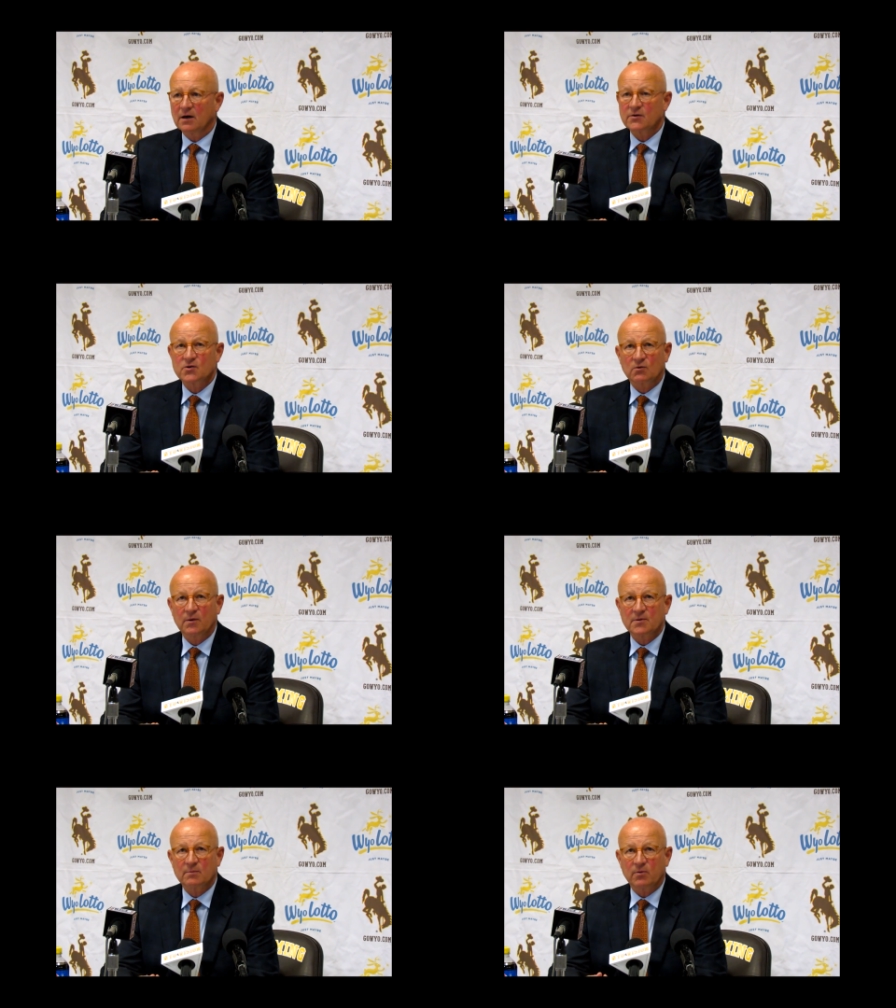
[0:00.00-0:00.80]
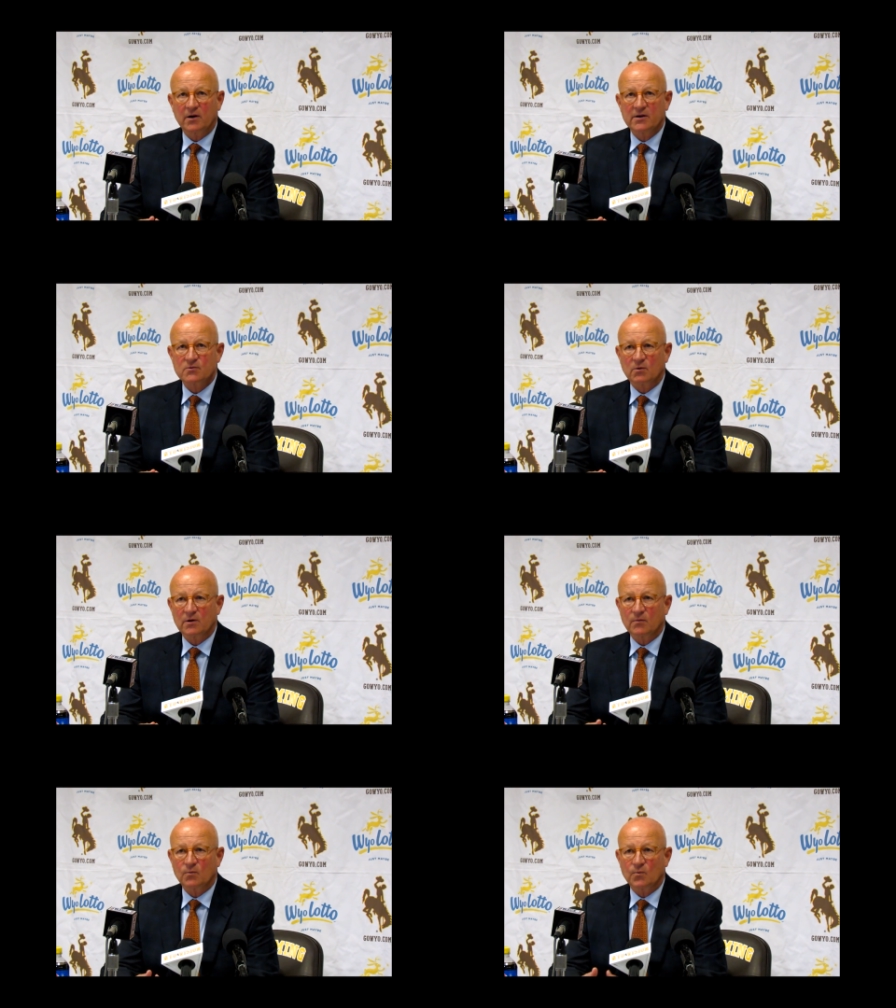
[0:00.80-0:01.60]
unscripted plays
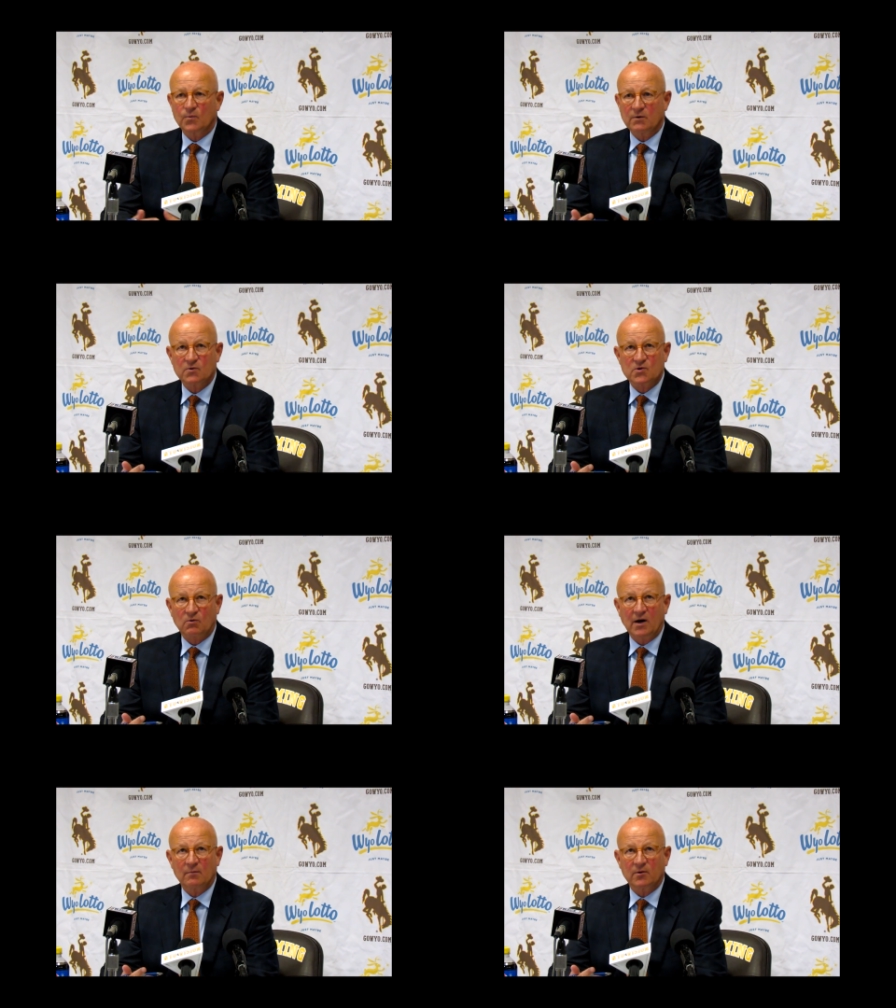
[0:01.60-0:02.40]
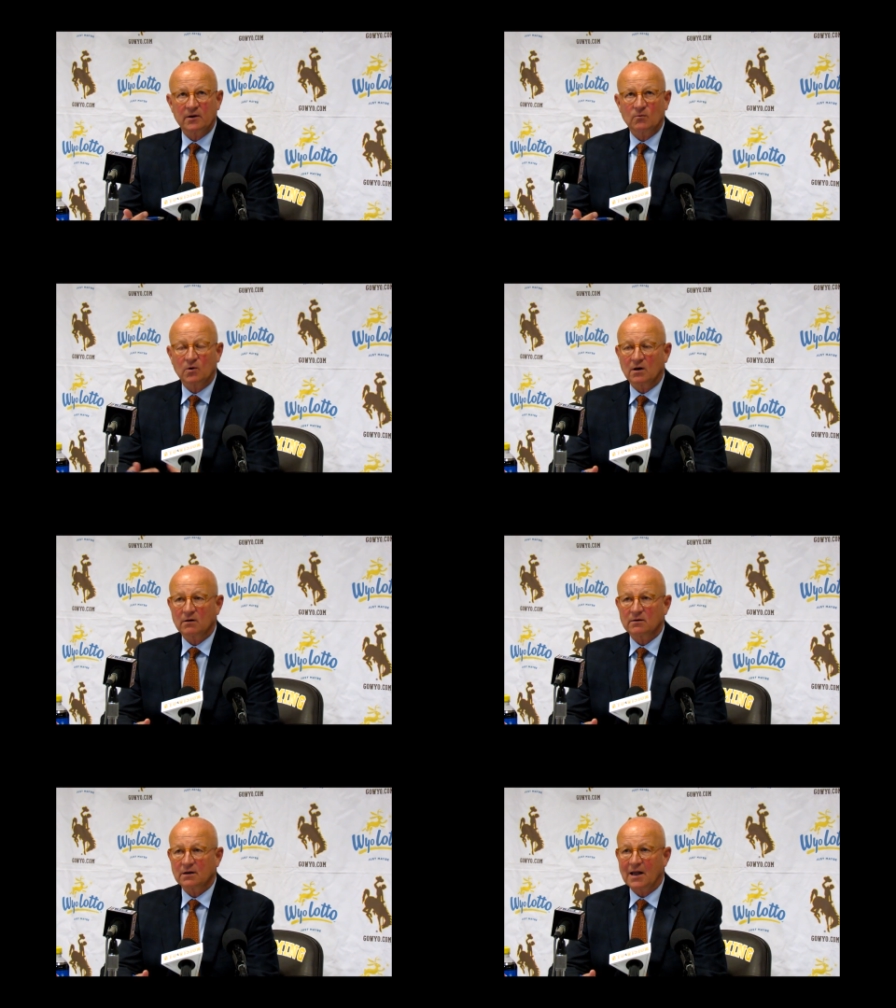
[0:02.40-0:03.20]
where we he was scrambling, where
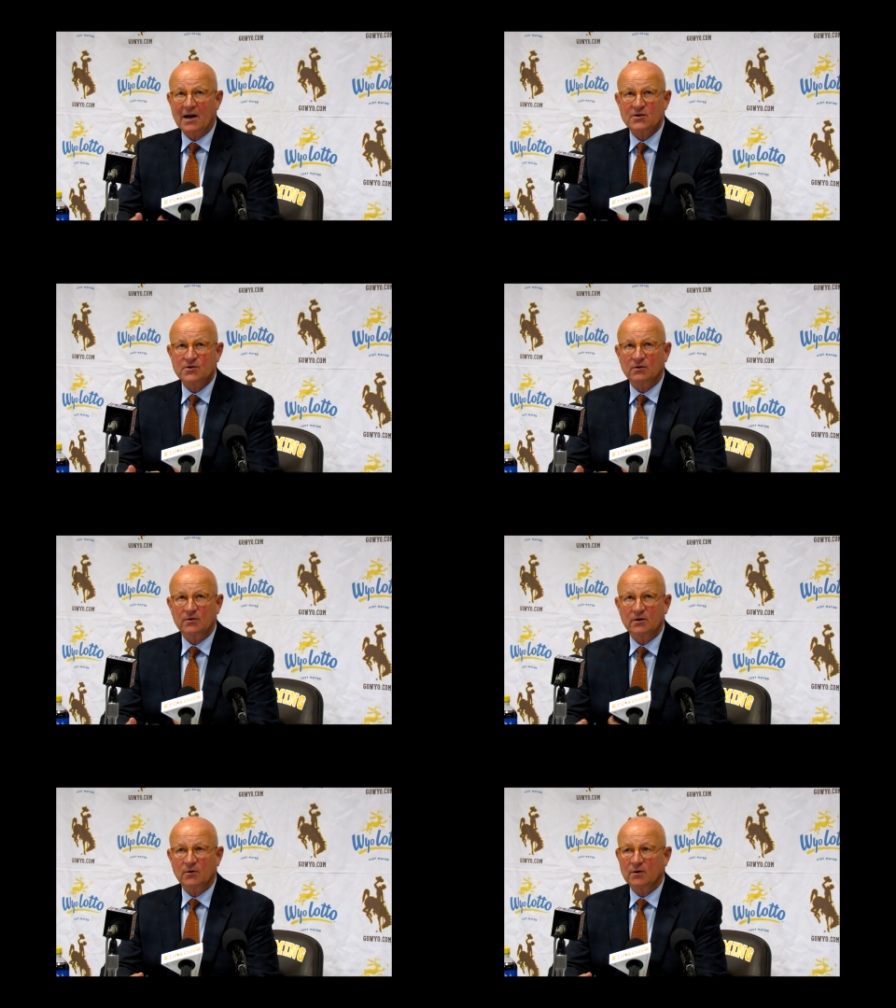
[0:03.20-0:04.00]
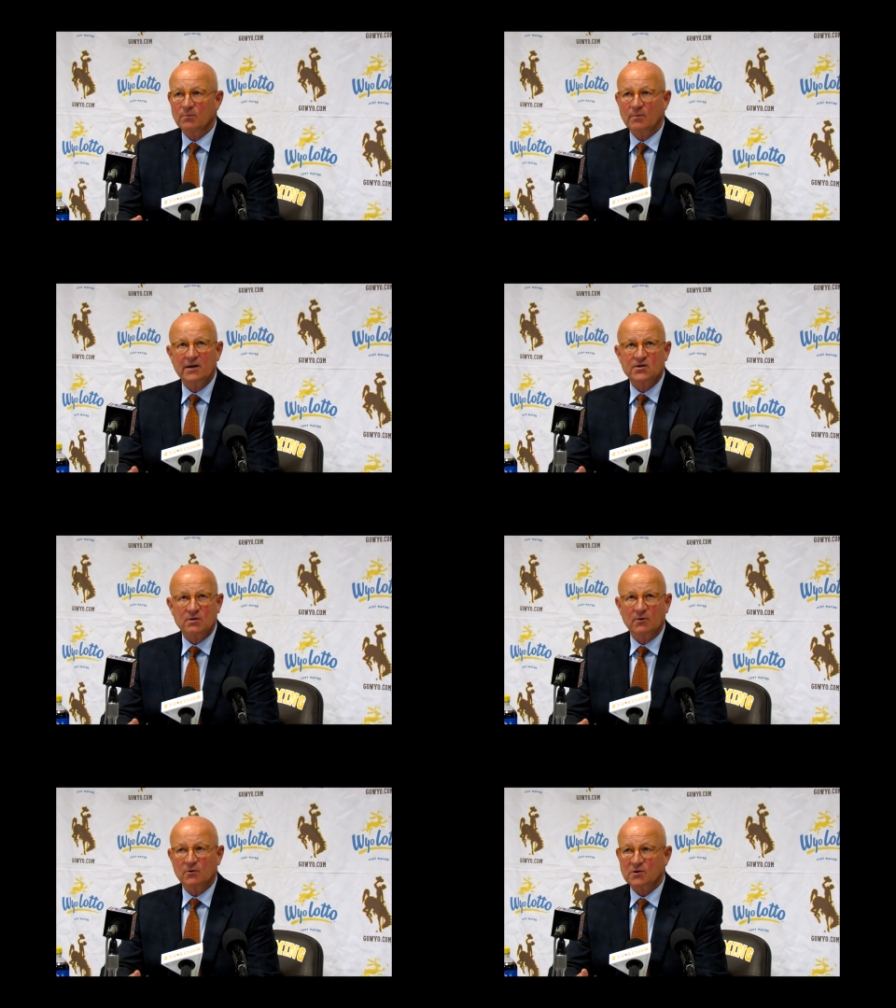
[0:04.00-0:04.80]
last year, you know, he made
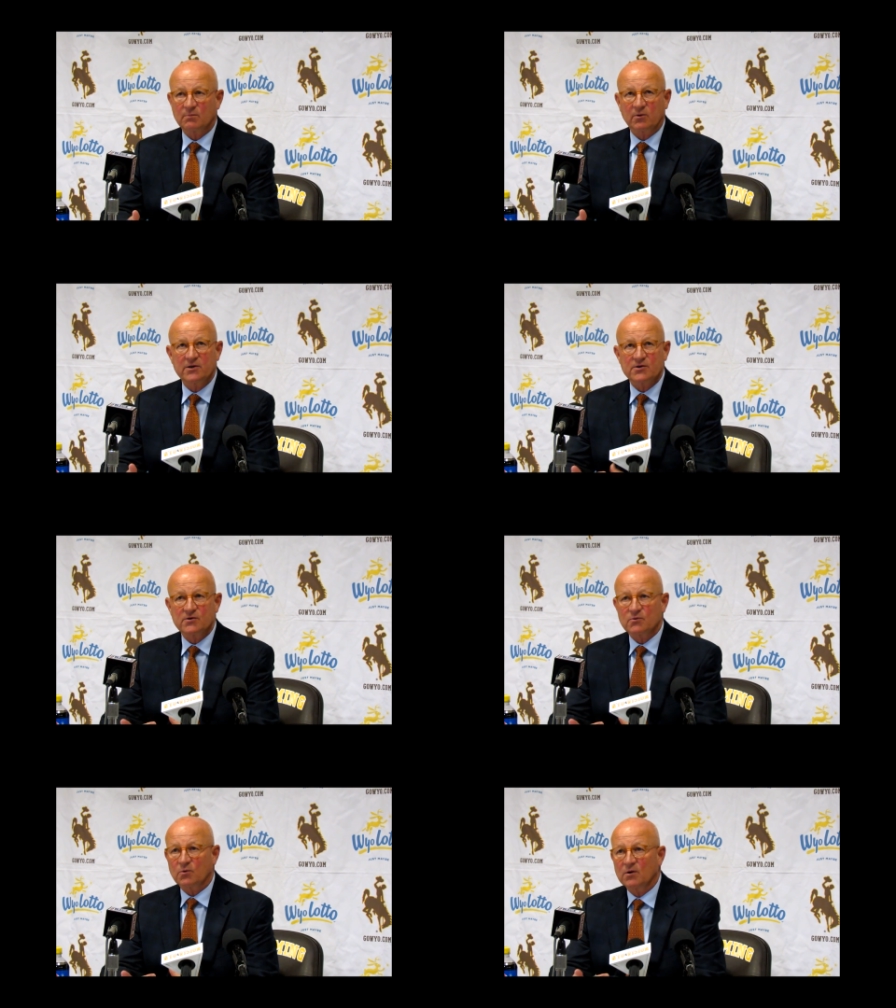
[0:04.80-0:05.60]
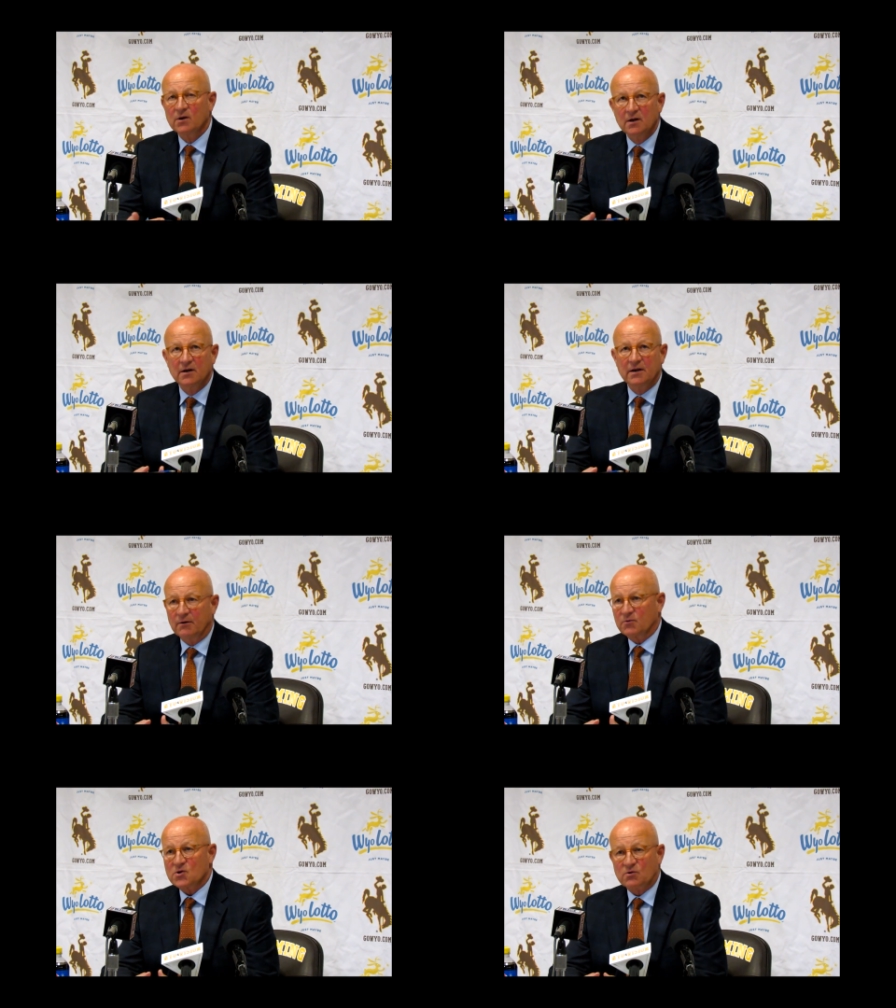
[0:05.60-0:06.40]
some of those completions where
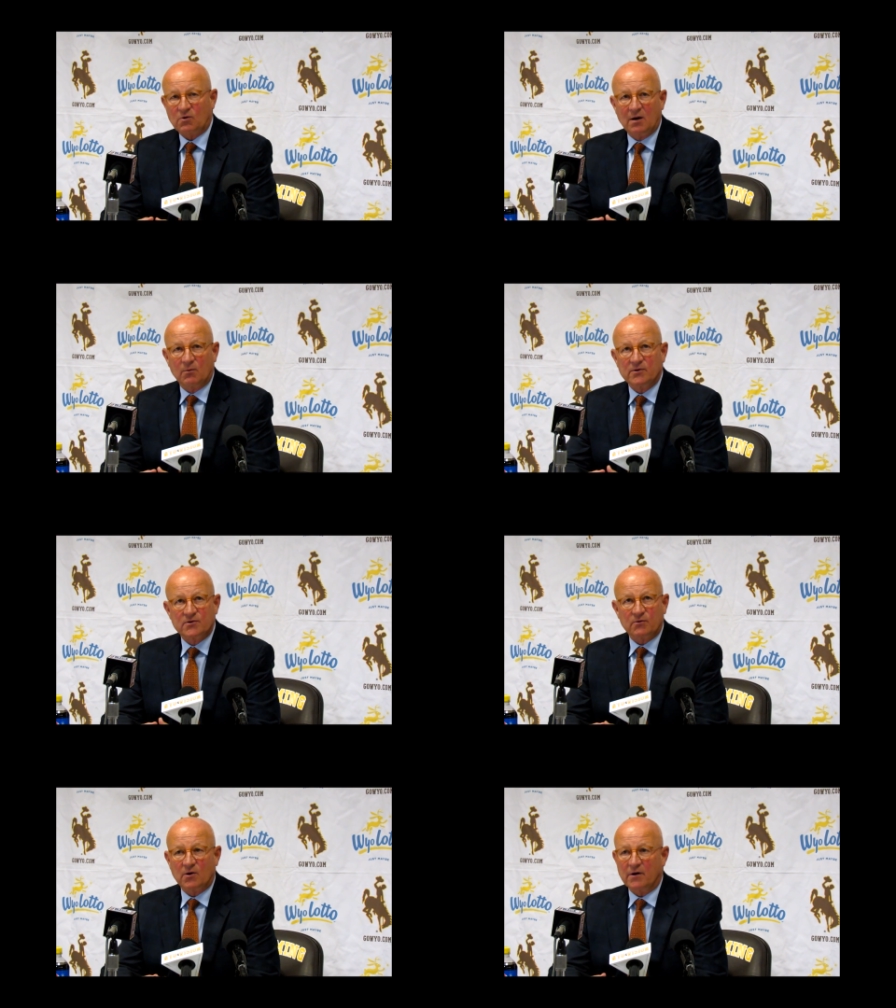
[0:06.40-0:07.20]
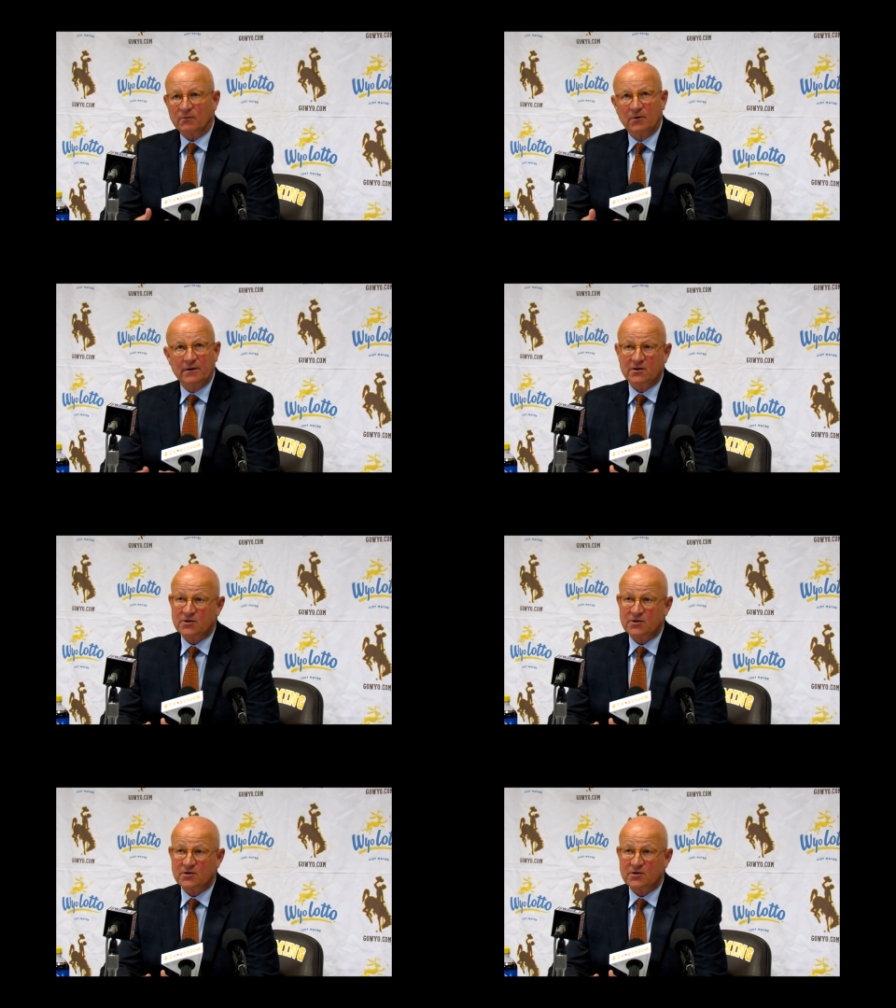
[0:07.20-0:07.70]
it was a scramble, he was thrown on the run.